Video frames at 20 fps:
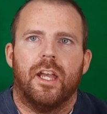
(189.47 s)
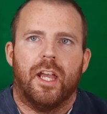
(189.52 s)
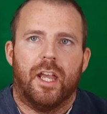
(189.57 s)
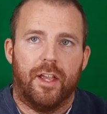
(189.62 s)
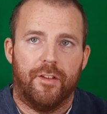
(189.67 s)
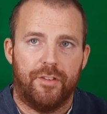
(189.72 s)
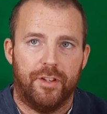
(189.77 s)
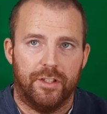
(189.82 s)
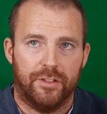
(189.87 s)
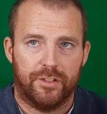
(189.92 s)

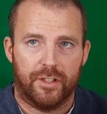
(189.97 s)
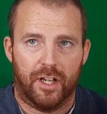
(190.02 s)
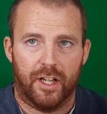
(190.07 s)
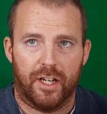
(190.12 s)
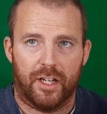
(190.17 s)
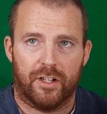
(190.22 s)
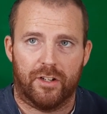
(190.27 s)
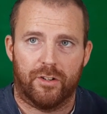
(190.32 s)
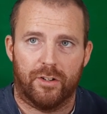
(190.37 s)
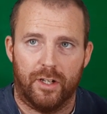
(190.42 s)
If he's got a
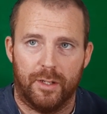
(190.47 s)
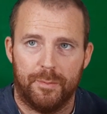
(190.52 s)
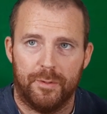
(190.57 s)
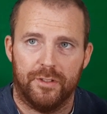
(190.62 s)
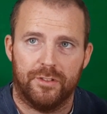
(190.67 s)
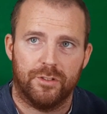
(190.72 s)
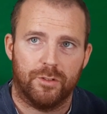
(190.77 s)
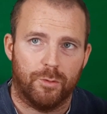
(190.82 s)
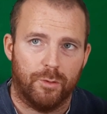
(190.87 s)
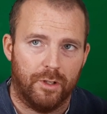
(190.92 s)
creepy,
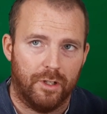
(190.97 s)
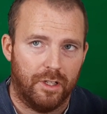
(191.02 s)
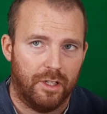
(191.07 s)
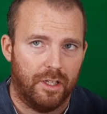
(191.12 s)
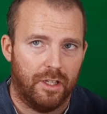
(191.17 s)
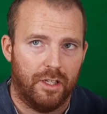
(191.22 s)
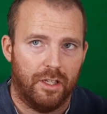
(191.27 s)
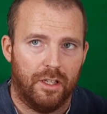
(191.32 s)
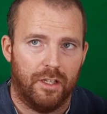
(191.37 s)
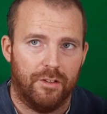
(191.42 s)

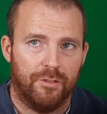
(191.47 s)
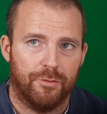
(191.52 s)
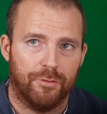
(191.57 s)
squealy